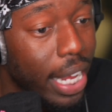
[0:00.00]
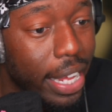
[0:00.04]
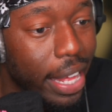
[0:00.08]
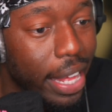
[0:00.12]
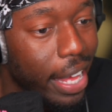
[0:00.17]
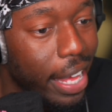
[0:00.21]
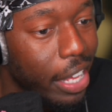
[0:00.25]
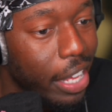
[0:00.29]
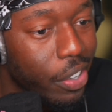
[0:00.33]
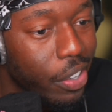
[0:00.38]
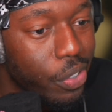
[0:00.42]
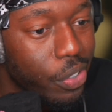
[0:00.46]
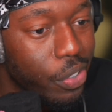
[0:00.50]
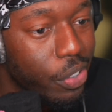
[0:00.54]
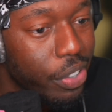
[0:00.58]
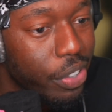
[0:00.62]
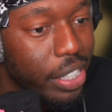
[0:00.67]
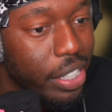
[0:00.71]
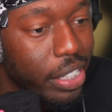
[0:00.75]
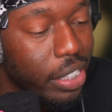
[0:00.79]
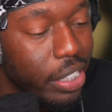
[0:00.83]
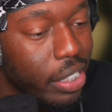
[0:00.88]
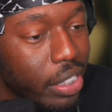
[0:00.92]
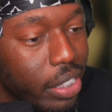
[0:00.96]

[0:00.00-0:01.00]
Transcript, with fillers: I hate her already.